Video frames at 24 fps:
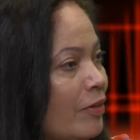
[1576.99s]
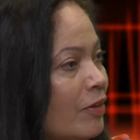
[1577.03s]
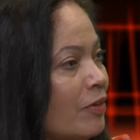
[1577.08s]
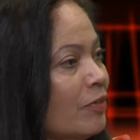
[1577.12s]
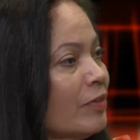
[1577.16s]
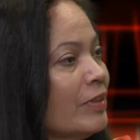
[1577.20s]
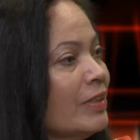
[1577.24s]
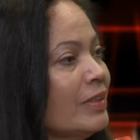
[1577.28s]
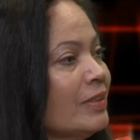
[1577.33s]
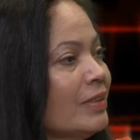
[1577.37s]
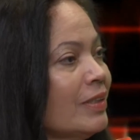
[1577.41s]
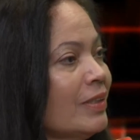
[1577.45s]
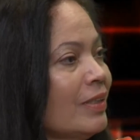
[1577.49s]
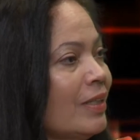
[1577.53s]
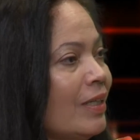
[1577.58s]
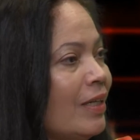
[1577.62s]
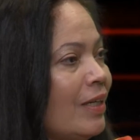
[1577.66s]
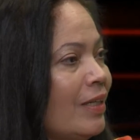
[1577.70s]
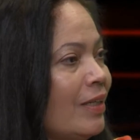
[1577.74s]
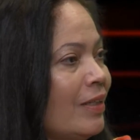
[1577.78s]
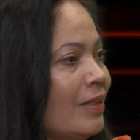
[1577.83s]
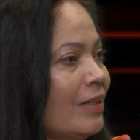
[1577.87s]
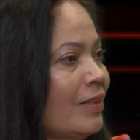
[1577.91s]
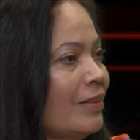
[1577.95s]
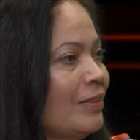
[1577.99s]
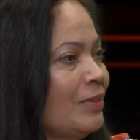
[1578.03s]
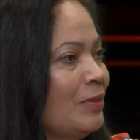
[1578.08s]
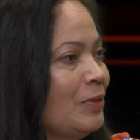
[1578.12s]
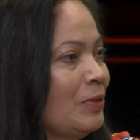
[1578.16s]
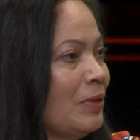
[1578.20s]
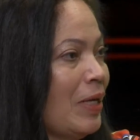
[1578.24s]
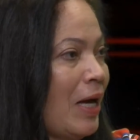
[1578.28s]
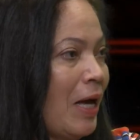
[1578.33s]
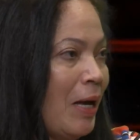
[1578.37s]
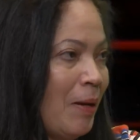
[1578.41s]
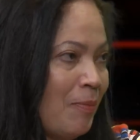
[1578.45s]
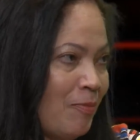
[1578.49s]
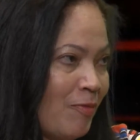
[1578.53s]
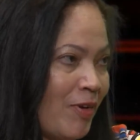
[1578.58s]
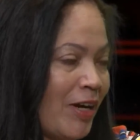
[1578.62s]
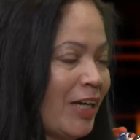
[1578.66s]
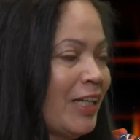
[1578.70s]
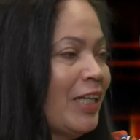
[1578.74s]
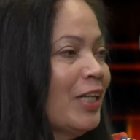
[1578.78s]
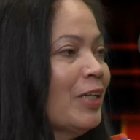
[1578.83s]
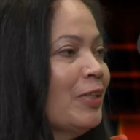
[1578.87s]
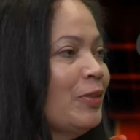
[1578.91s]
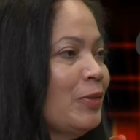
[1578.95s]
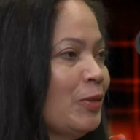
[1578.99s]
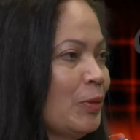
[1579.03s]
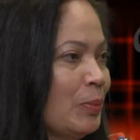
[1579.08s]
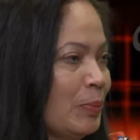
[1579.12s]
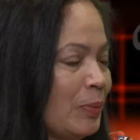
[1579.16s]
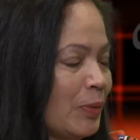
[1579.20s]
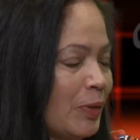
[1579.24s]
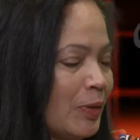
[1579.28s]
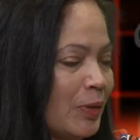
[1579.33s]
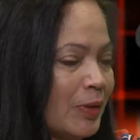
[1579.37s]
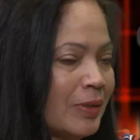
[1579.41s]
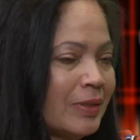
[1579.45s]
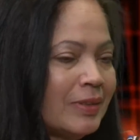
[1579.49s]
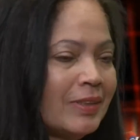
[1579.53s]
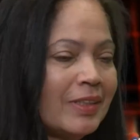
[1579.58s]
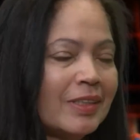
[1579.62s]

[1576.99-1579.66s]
there is I'm writing a new book,